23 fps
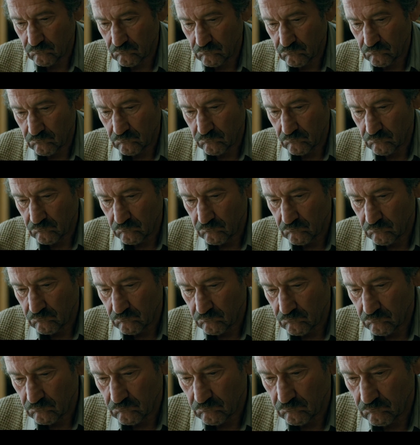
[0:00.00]
case in his
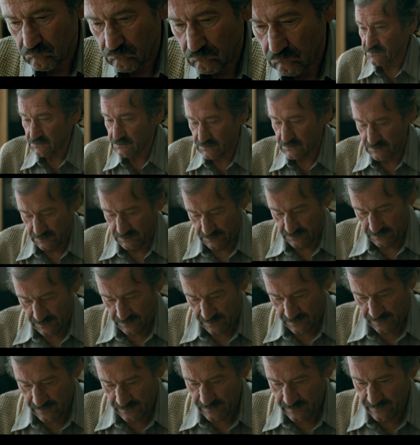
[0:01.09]
career. But he knows
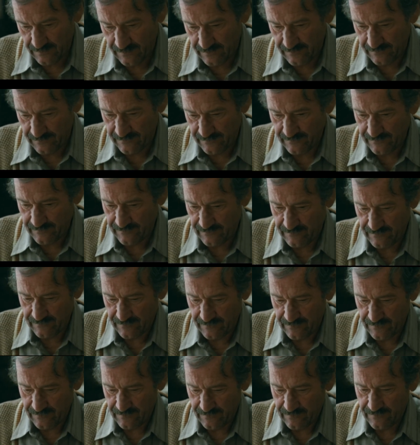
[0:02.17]
nothing about the woman's
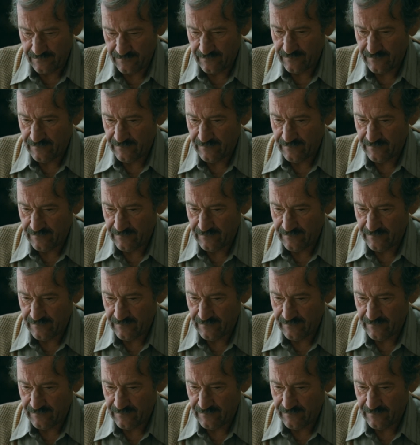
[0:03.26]
identity